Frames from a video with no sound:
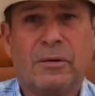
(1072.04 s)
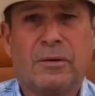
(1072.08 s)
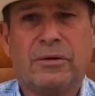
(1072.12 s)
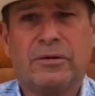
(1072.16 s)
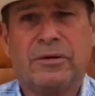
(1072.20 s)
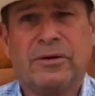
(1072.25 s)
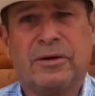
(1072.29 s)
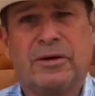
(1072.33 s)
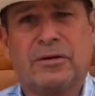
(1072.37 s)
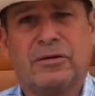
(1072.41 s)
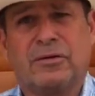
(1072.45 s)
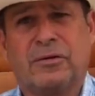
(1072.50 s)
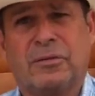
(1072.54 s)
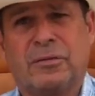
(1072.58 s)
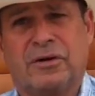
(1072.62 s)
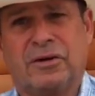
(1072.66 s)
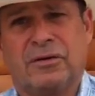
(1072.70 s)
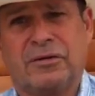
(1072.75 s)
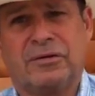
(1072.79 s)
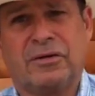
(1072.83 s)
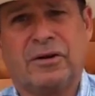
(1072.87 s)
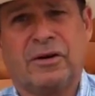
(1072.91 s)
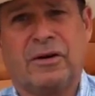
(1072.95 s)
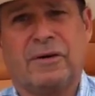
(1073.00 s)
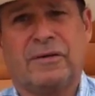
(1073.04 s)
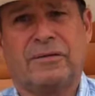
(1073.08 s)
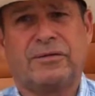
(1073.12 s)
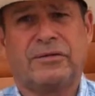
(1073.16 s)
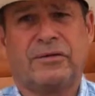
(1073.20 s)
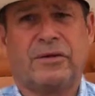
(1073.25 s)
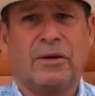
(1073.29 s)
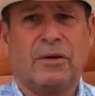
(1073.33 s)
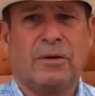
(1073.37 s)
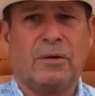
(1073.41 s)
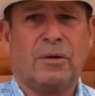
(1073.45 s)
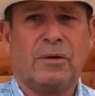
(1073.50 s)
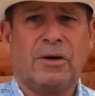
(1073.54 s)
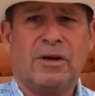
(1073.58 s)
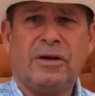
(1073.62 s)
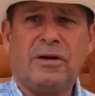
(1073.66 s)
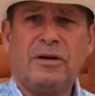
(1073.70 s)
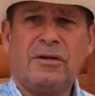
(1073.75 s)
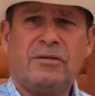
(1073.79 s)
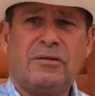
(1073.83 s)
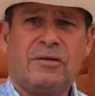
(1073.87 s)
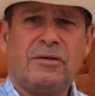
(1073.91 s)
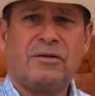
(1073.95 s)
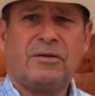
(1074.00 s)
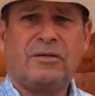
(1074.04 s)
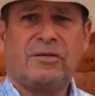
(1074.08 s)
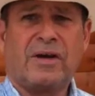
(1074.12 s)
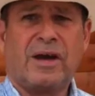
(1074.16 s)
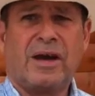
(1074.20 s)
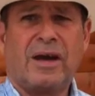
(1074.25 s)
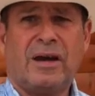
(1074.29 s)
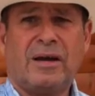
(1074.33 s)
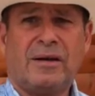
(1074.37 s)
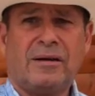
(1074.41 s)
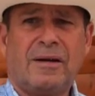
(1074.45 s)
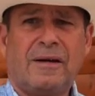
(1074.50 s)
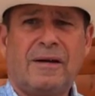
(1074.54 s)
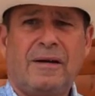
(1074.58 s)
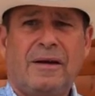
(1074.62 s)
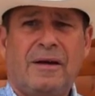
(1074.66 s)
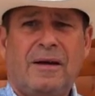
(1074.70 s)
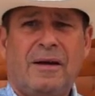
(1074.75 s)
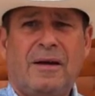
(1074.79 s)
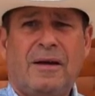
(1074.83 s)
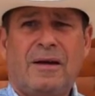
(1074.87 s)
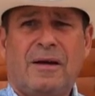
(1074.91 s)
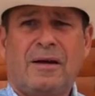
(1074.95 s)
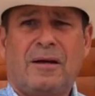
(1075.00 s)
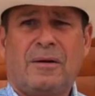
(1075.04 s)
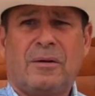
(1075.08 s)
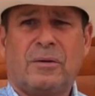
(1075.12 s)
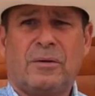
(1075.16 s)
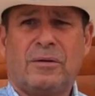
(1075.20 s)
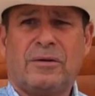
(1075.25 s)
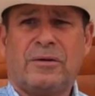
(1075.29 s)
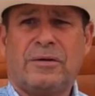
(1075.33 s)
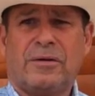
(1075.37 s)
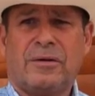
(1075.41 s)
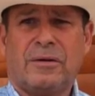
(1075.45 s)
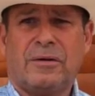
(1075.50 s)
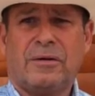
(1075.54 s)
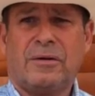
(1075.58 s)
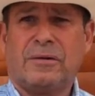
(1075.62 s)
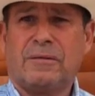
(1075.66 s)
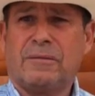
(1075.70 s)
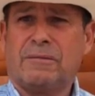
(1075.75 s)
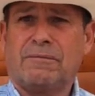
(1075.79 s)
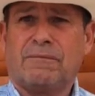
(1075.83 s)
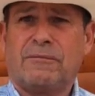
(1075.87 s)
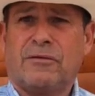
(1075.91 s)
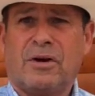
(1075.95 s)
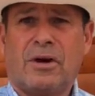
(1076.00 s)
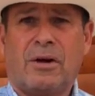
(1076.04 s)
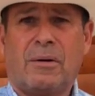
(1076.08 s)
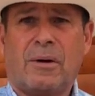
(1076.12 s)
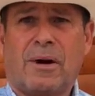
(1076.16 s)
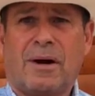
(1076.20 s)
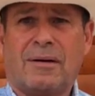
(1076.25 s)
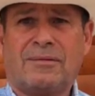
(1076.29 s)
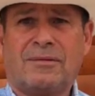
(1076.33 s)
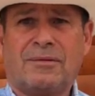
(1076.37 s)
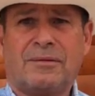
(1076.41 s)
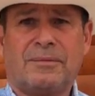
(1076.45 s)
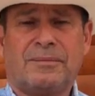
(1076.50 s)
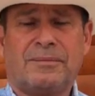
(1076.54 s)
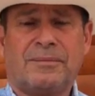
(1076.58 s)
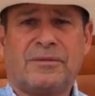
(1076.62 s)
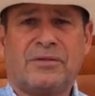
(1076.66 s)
with the instrument itself, so he's just fine with the air rifle.